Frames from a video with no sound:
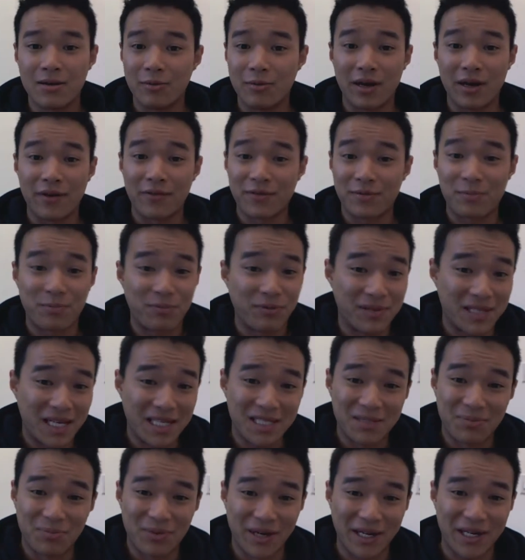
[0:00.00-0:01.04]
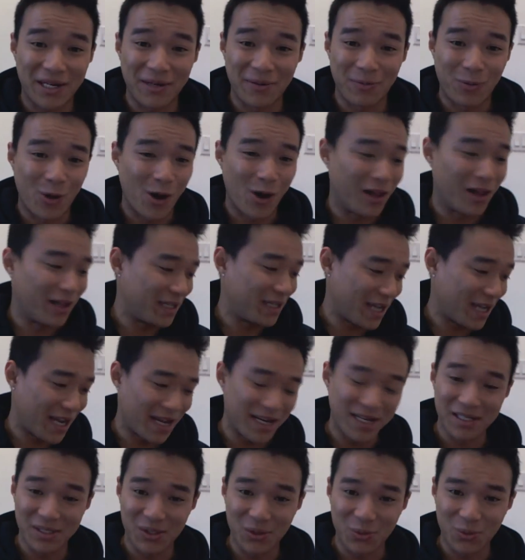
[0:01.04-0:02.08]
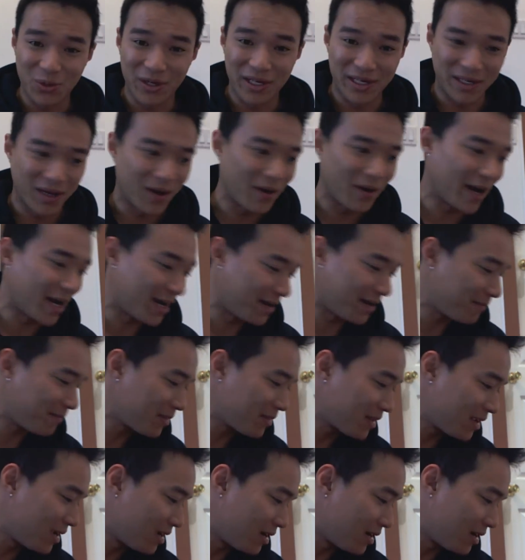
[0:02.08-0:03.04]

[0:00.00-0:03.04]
whatever doesn't break your wall at the end is the win. All right.